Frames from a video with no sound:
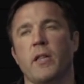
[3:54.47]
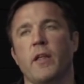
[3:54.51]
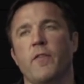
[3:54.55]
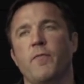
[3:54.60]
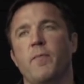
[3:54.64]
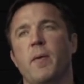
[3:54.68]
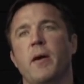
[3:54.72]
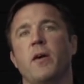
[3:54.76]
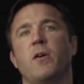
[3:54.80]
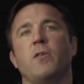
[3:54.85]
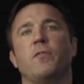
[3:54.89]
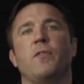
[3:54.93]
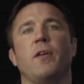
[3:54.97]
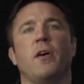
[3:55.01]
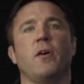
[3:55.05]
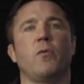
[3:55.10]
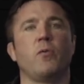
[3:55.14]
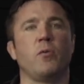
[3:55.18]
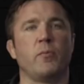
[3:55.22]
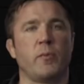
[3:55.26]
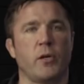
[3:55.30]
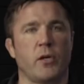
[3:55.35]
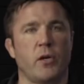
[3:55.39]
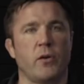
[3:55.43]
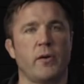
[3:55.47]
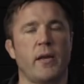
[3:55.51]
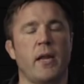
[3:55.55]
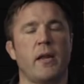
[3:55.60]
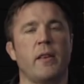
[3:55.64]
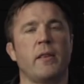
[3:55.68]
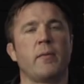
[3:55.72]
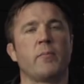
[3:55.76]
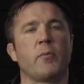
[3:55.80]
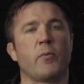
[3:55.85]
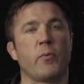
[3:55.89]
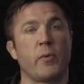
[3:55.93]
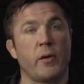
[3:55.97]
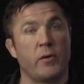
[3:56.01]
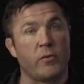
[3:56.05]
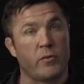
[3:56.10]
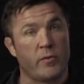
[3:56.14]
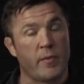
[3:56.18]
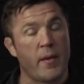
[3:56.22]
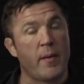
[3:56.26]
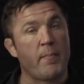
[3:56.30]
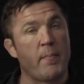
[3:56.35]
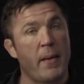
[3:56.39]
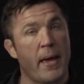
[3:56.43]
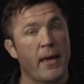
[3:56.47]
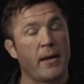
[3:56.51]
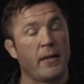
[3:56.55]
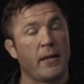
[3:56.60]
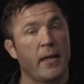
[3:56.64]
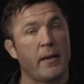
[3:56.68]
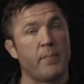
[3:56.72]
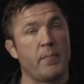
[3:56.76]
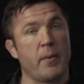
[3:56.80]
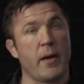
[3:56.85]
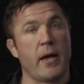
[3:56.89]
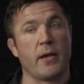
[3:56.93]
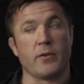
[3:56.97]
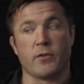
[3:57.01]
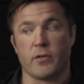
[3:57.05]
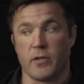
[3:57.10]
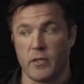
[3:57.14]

I left my hotel room to go down to the marina, it was Mandalay Bay.